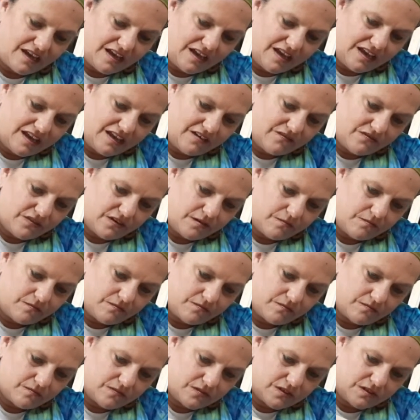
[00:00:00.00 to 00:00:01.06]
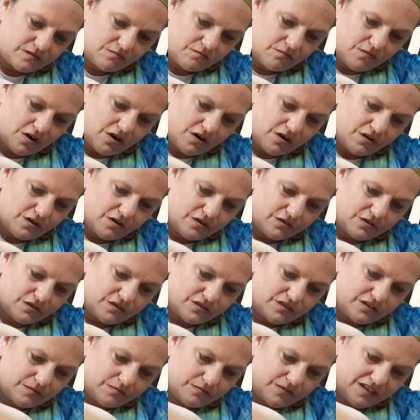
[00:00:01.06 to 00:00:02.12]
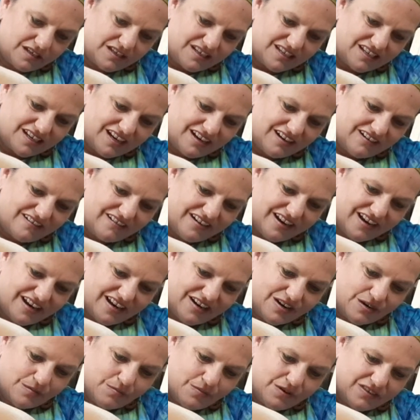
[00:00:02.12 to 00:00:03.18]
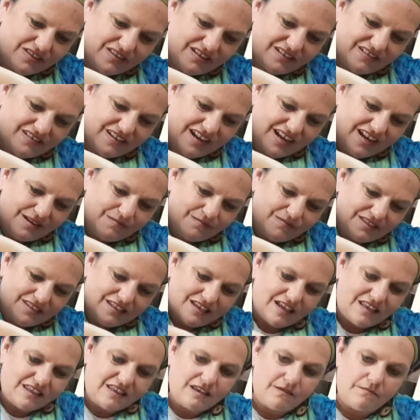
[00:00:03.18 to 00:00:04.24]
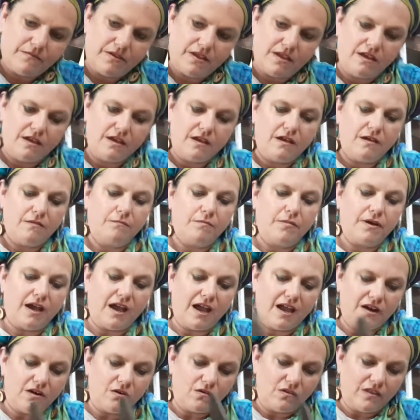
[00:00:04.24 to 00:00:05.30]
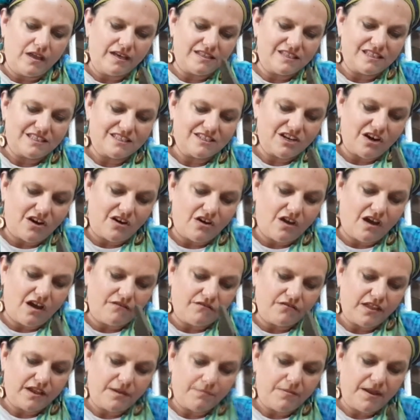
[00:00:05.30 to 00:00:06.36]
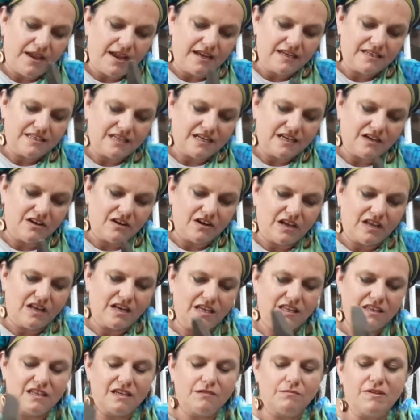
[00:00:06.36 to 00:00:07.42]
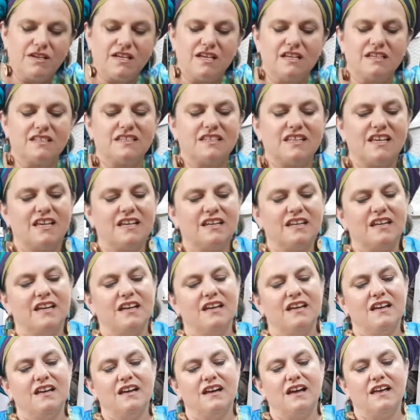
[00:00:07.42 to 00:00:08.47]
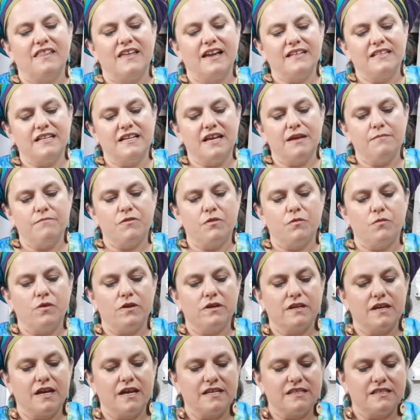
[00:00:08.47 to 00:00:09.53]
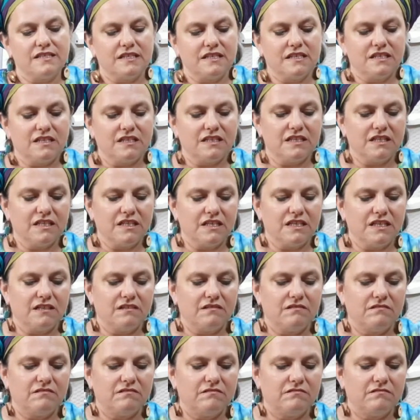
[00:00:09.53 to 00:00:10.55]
give them some markers or something to decorate or put their names on them. But I don't like to start off like painting or anything because then I like to keep the wood nice and clean.